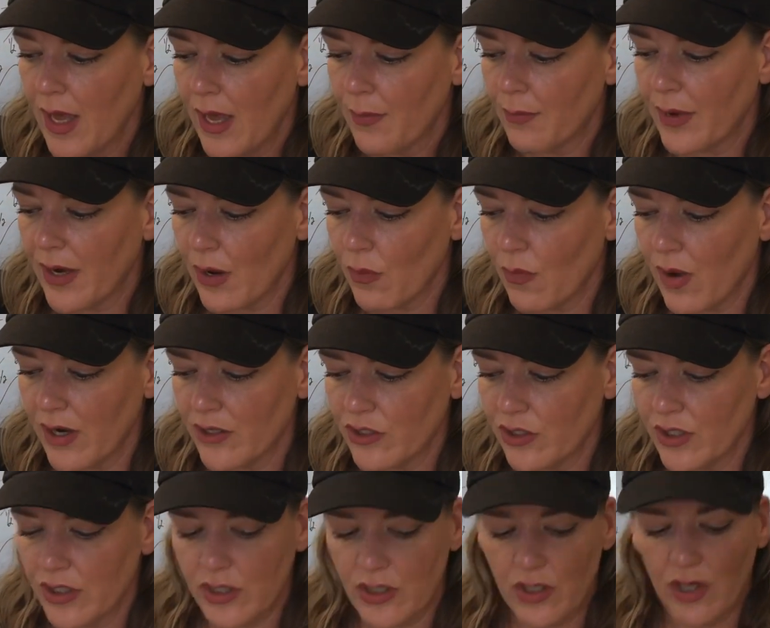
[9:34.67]
but I want you
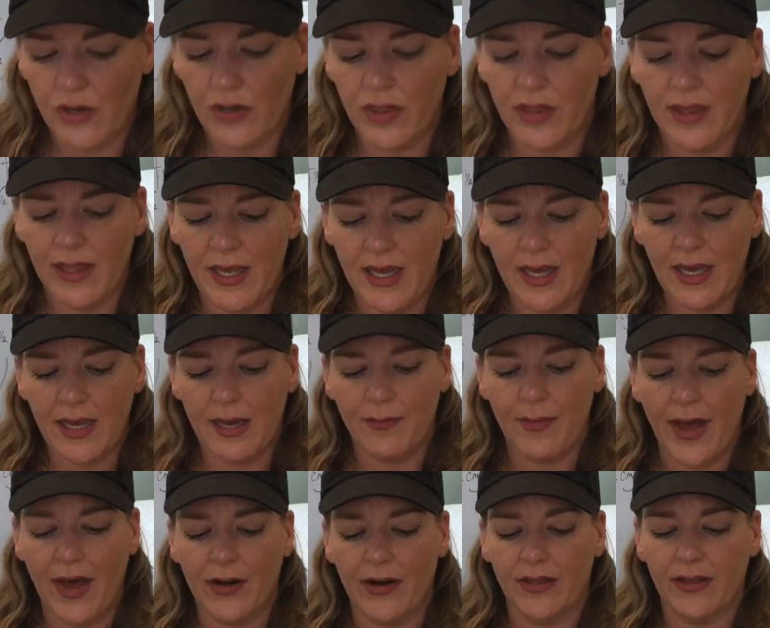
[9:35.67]
to start thinking
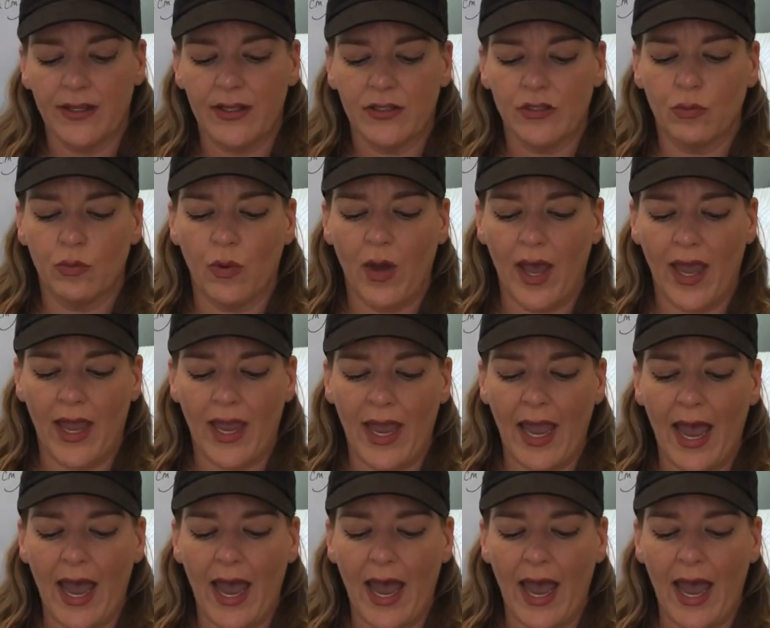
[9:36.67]
about it this way.